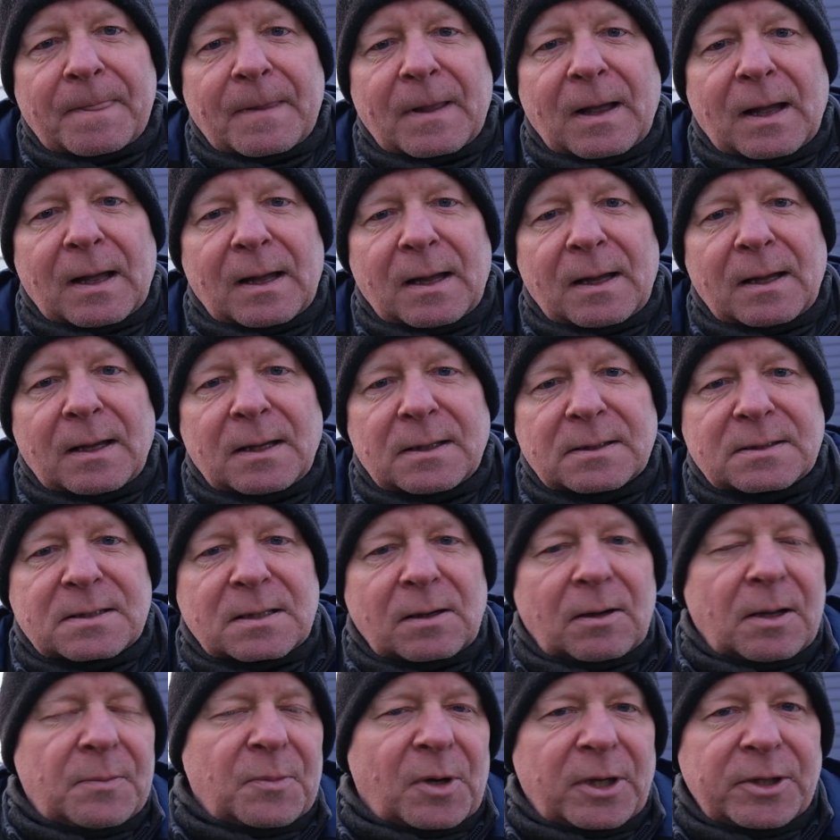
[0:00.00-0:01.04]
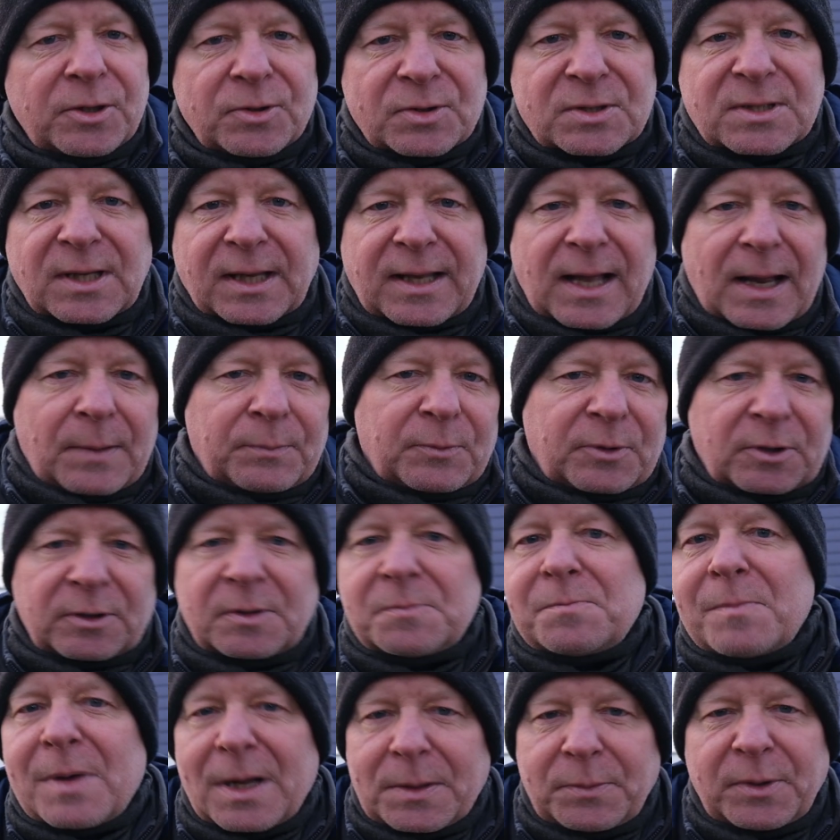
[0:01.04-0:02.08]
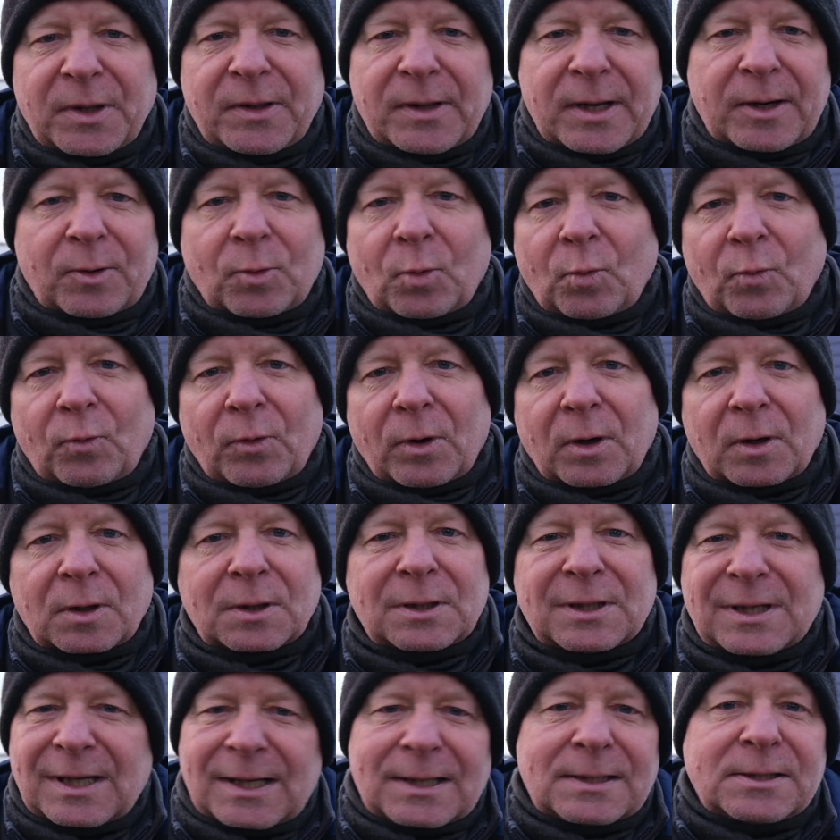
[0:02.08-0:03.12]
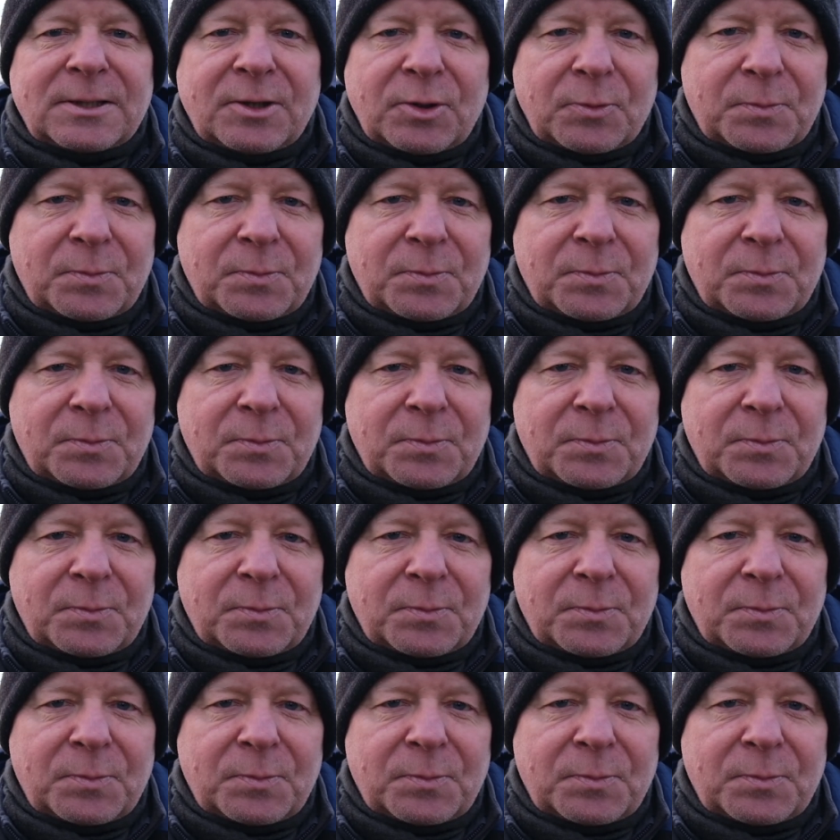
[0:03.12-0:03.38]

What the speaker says: I used the camera, and maybe they're all wrong, and you